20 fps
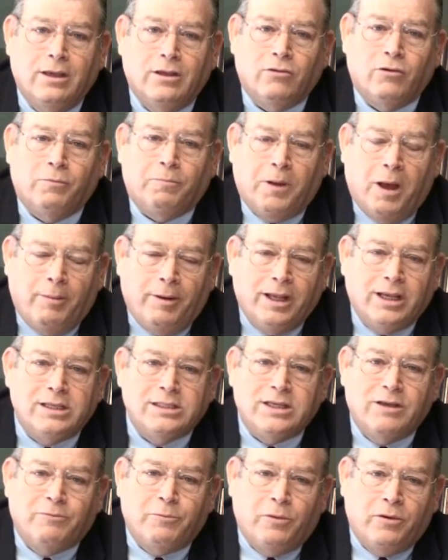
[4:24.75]
The
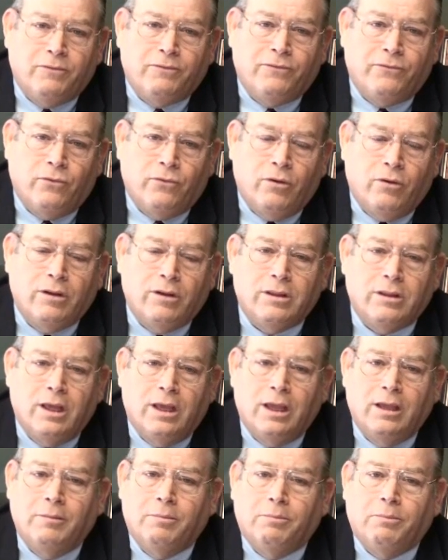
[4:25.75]
Republicans have put forth
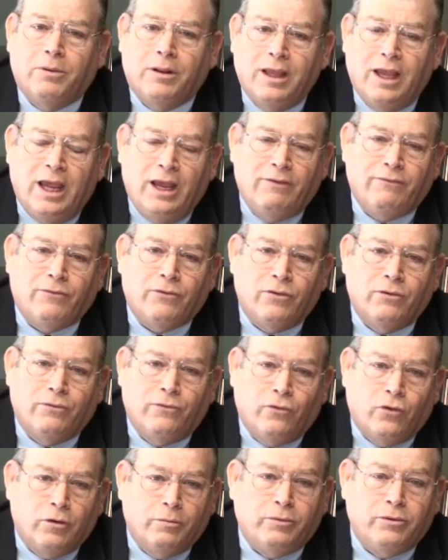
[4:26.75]
a plan for an
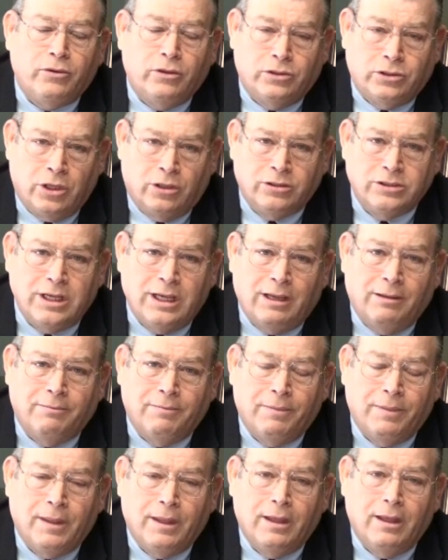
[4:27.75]
affordable New Jersey
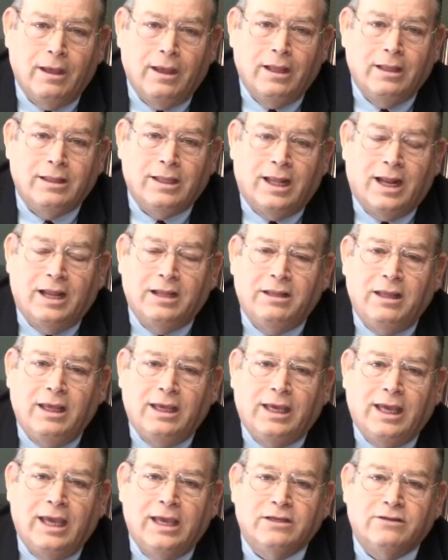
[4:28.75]
that I
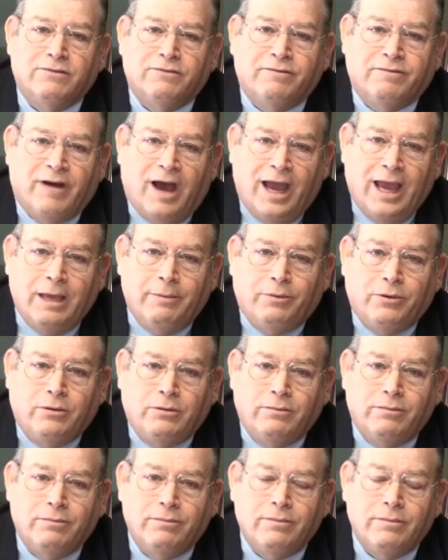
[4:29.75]
think is
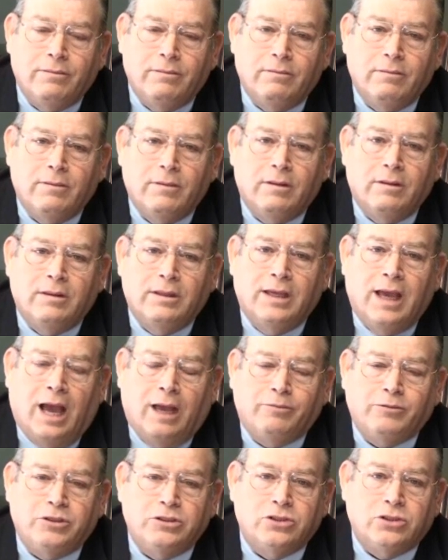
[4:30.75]
viable. The
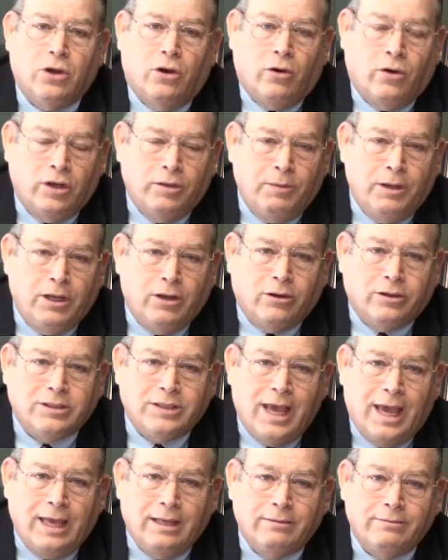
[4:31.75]
options ought to be
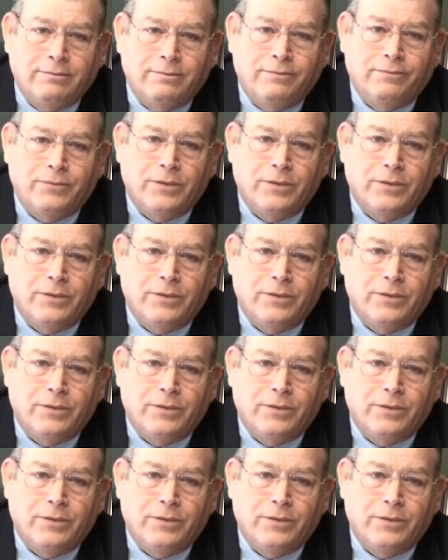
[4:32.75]
looked at.